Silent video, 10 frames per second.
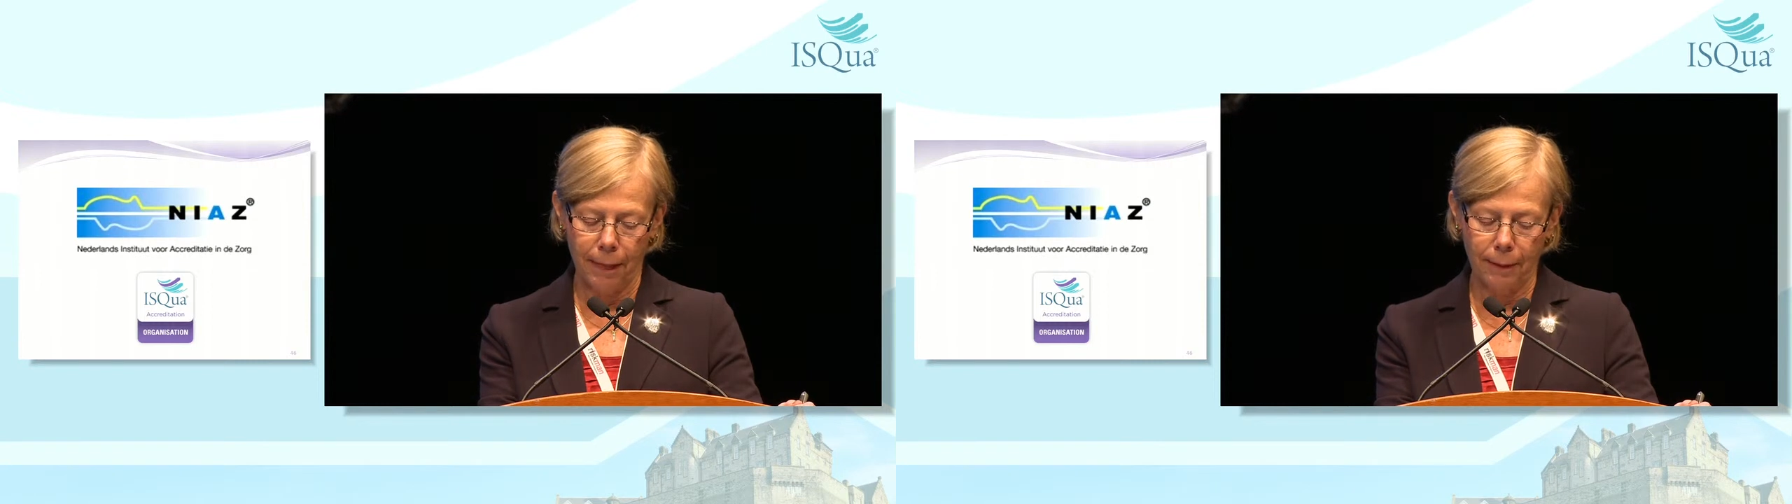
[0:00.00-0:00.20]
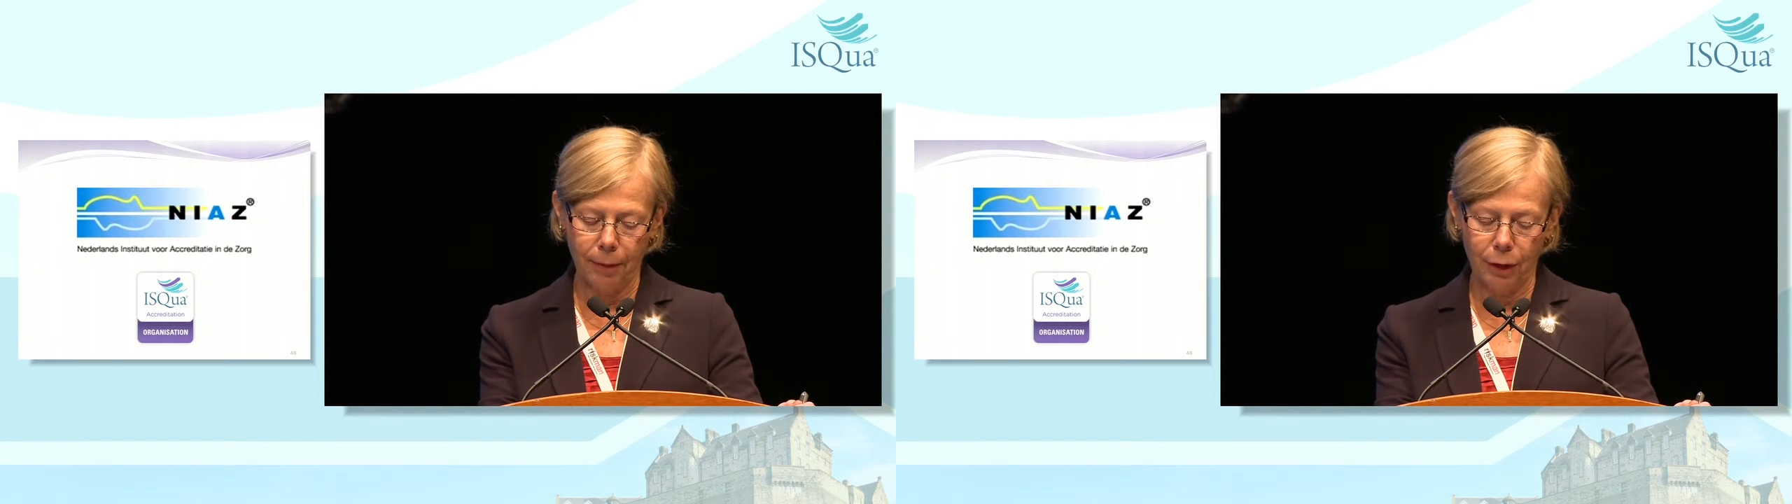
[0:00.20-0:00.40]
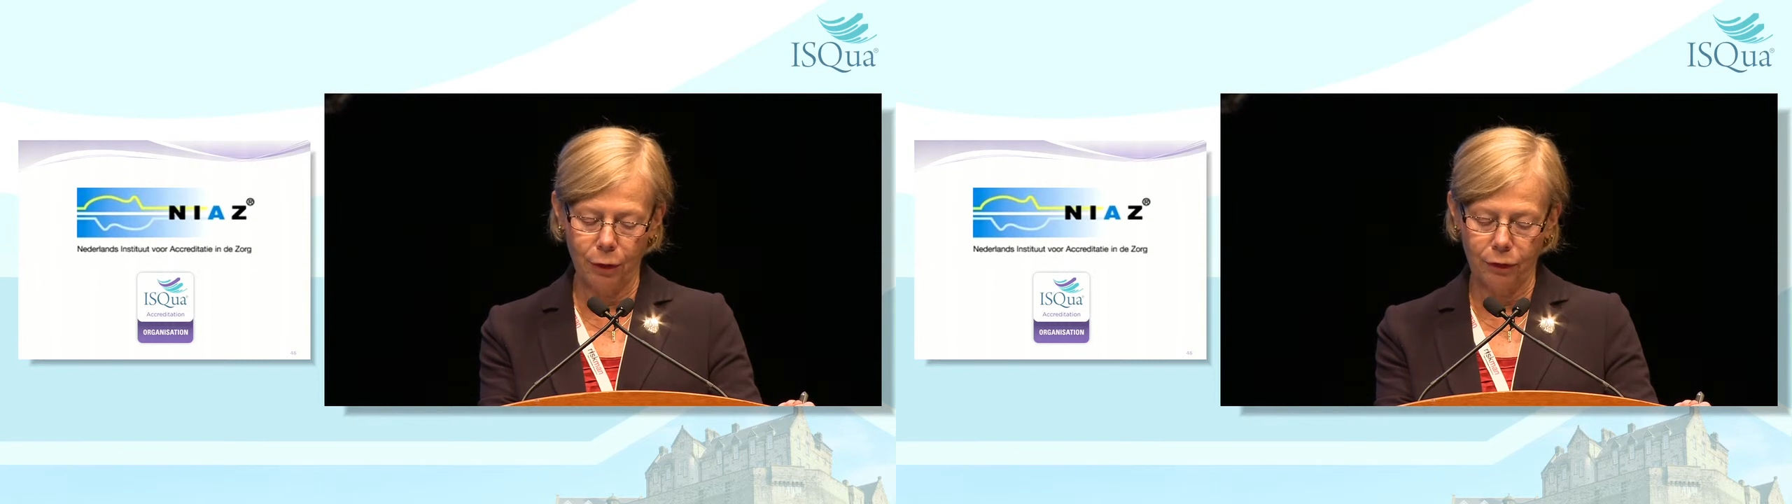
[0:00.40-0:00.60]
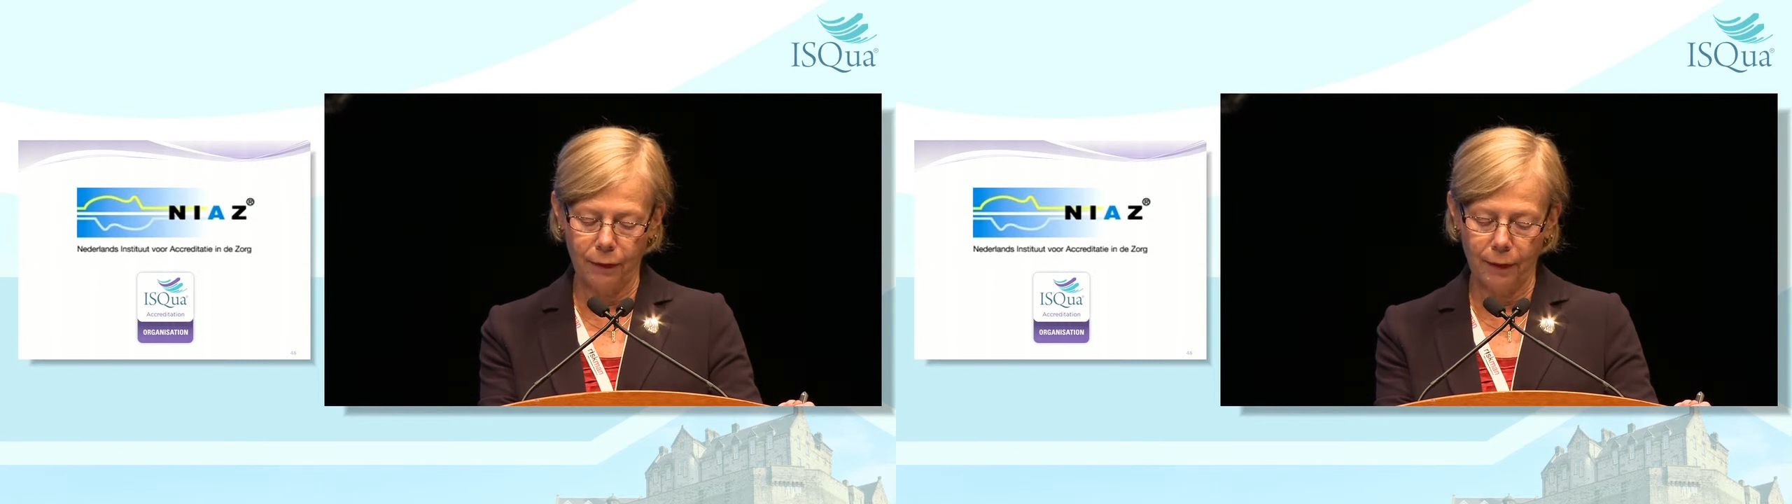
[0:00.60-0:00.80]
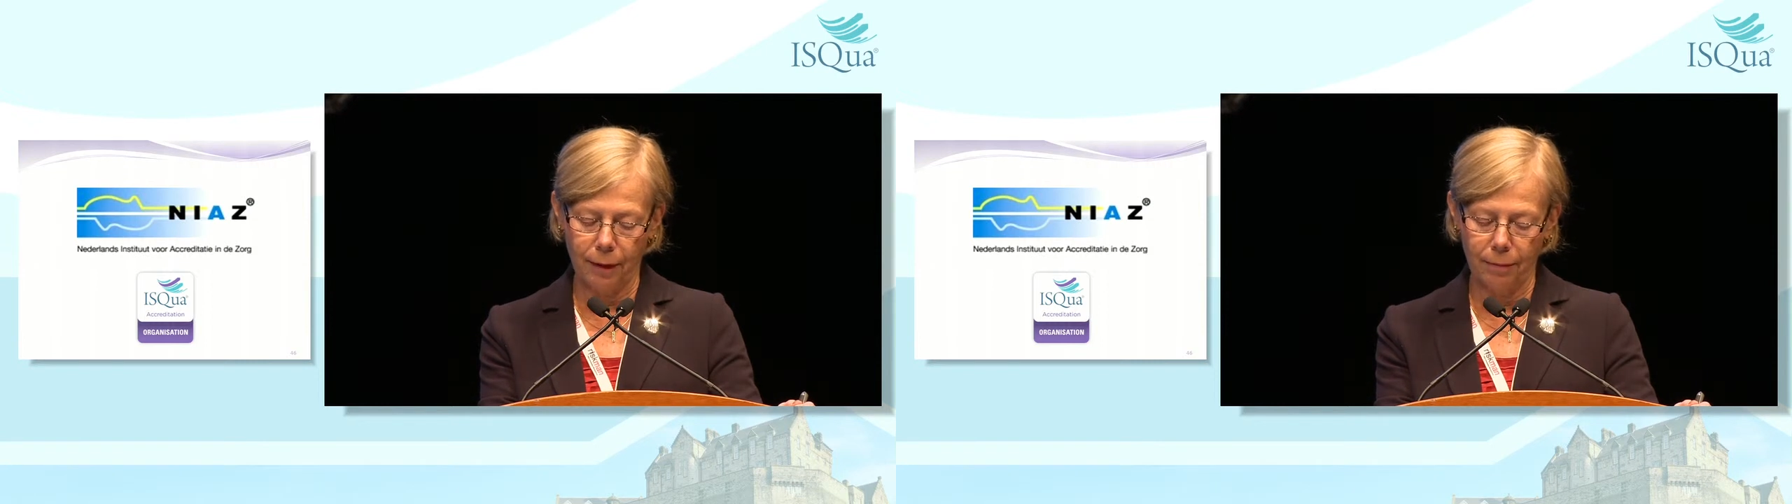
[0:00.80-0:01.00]
and by
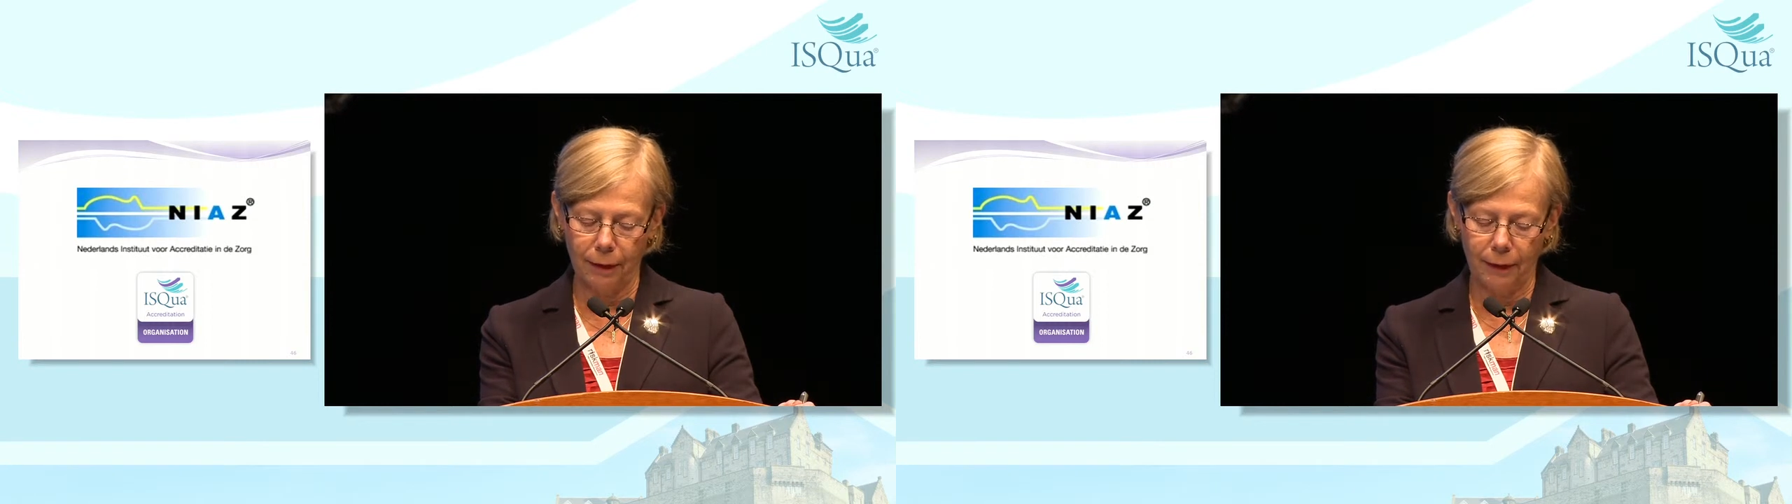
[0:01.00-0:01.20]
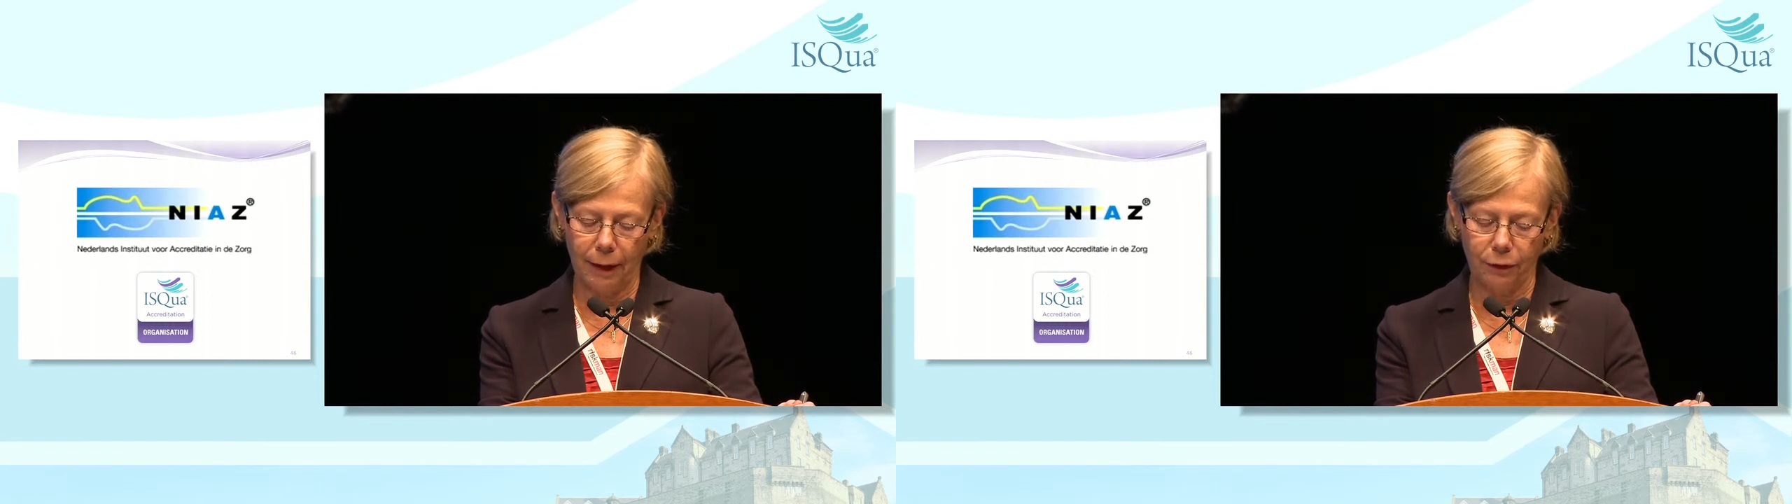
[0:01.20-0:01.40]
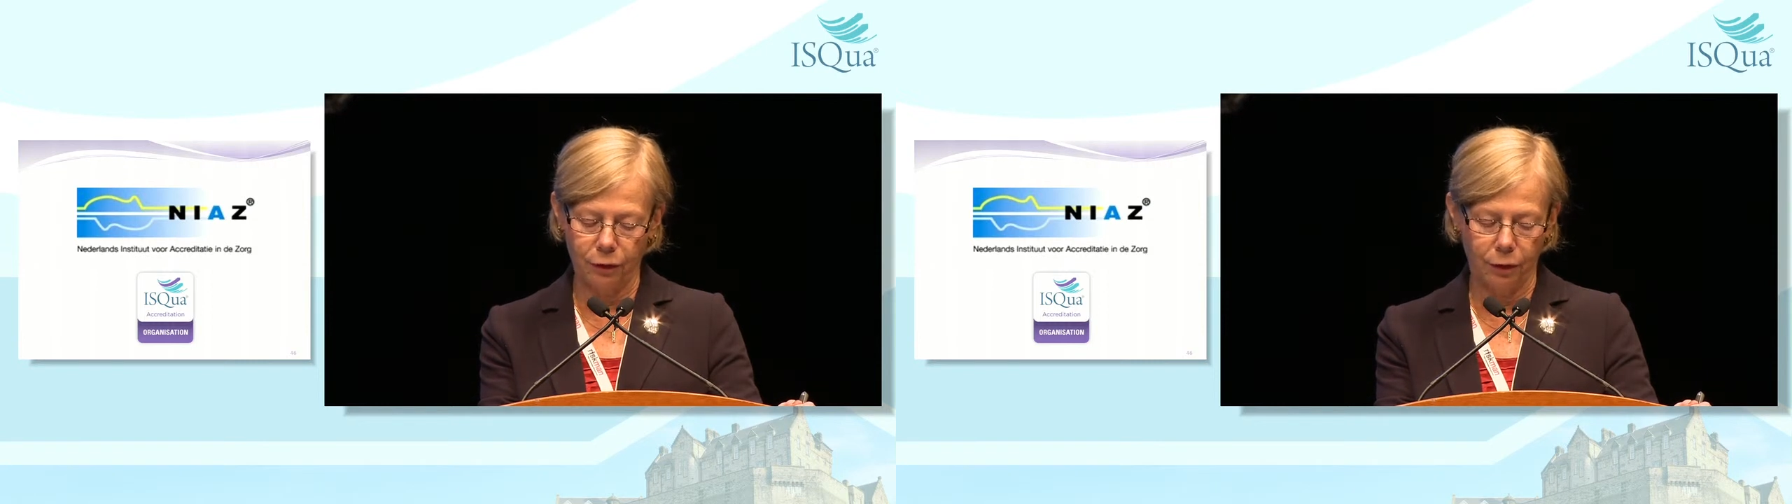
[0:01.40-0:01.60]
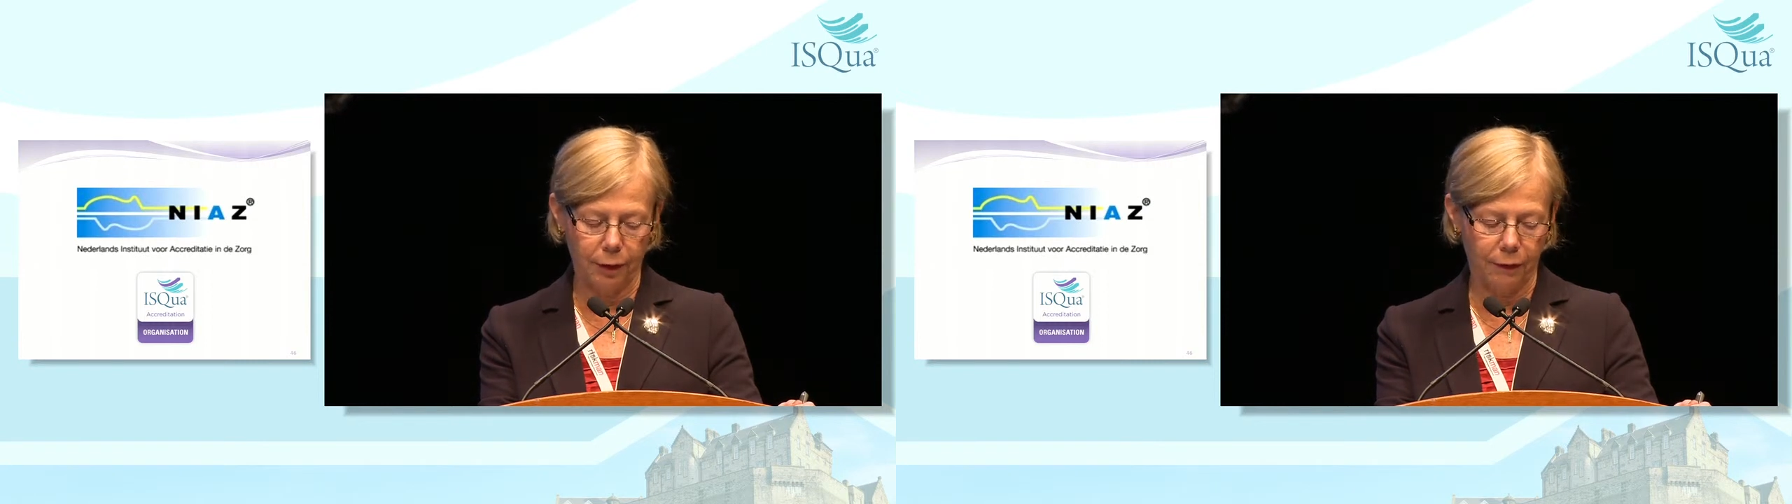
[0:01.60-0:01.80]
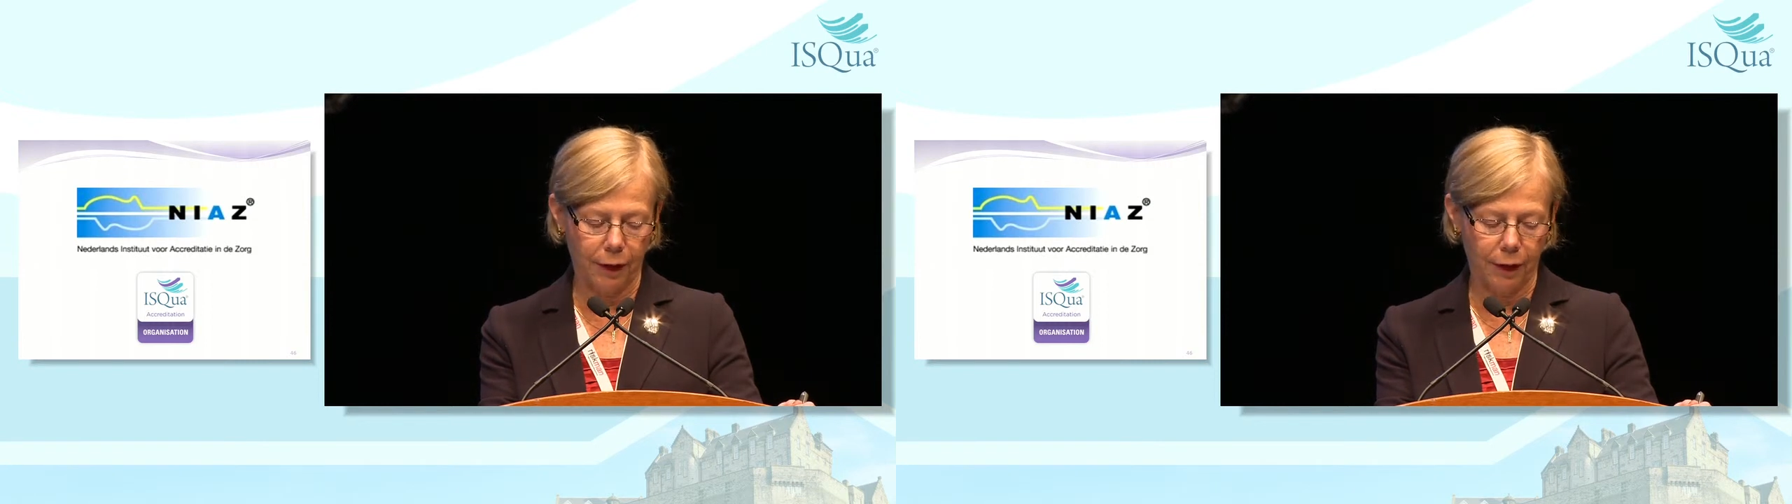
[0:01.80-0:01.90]
using them in the external